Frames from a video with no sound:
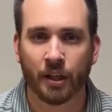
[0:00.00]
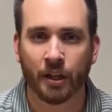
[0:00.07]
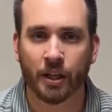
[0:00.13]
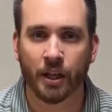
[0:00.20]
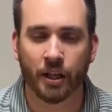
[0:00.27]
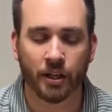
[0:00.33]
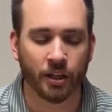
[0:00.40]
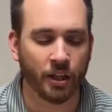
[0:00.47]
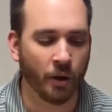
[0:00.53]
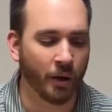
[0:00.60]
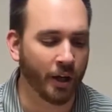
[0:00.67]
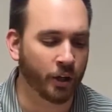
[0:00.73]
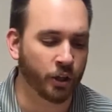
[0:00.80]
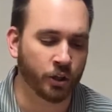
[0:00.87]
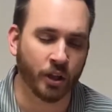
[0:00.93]
You know,
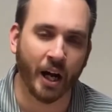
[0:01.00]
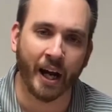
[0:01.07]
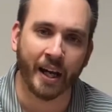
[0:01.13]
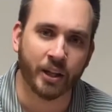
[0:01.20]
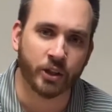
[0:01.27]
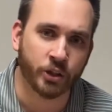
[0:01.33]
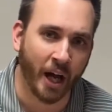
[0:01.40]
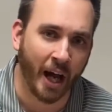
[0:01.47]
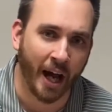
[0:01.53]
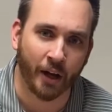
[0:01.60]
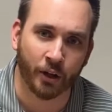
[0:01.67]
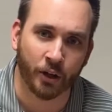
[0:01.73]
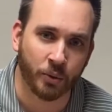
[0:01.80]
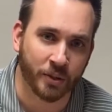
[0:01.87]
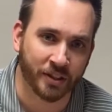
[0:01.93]
a crying
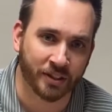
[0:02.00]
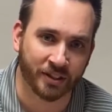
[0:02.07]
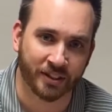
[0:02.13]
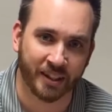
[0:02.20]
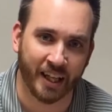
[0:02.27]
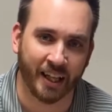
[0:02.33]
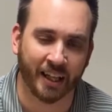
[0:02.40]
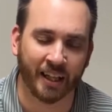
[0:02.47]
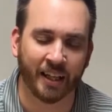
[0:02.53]
child who is sick,